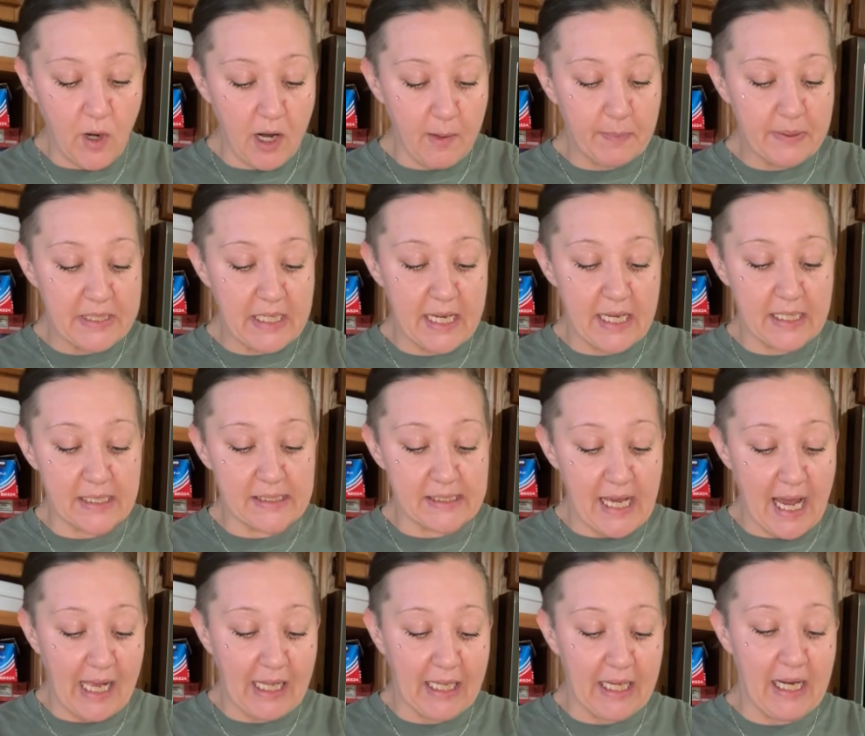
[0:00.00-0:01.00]
our potato
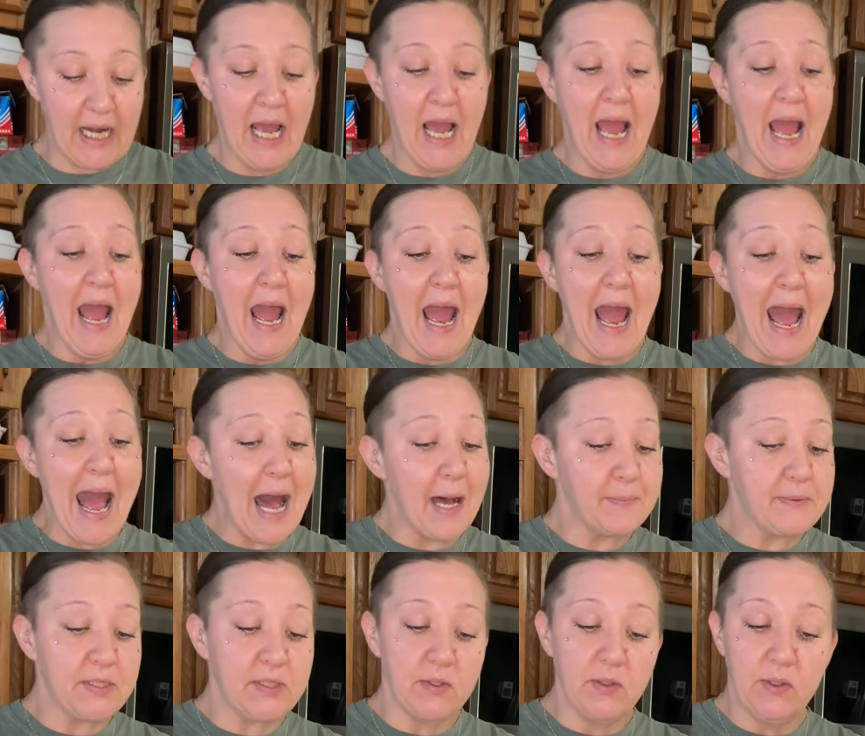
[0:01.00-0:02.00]
salad.
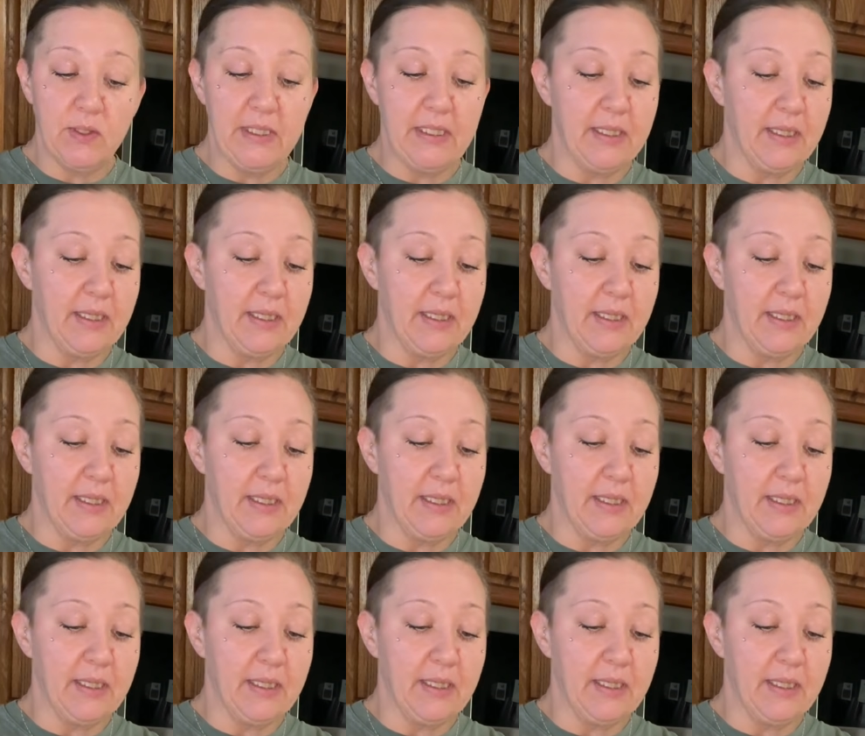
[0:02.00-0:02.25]
Absolutely